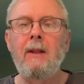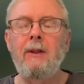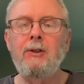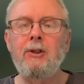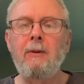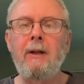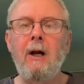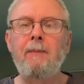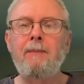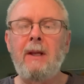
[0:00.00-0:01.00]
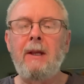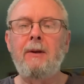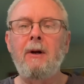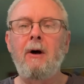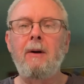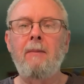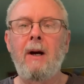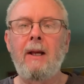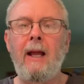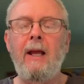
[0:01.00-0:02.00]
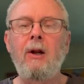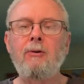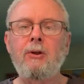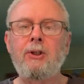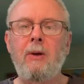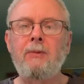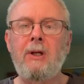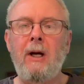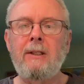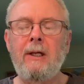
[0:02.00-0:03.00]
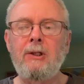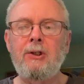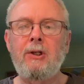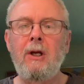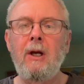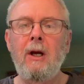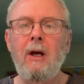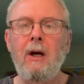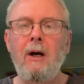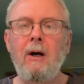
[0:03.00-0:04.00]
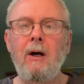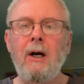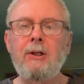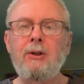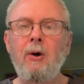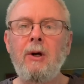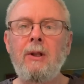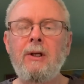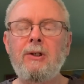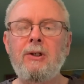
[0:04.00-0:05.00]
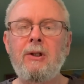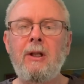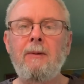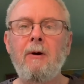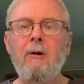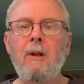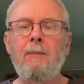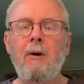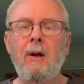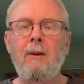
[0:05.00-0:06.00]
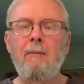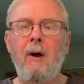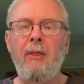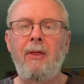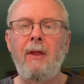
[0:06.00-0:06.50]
This is gonna be an update on my 800 subs contest. I started this in the early part of the month,